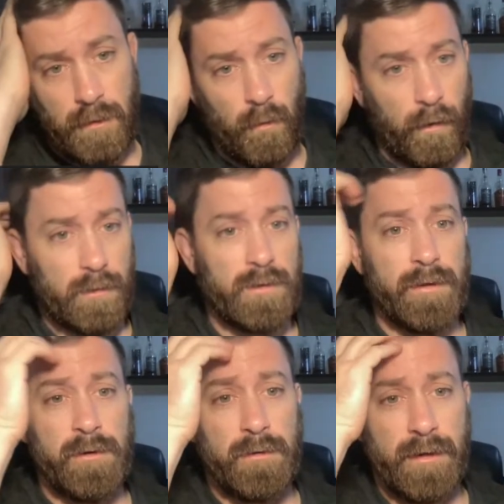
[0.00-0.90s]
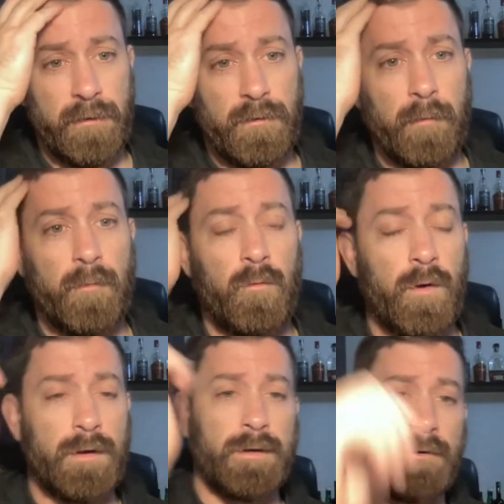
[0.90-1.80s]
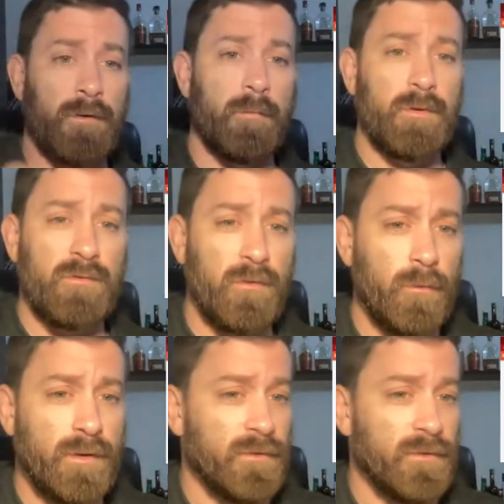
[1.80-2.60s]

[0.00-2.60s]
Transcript: are clearly your number 1 and your number 2,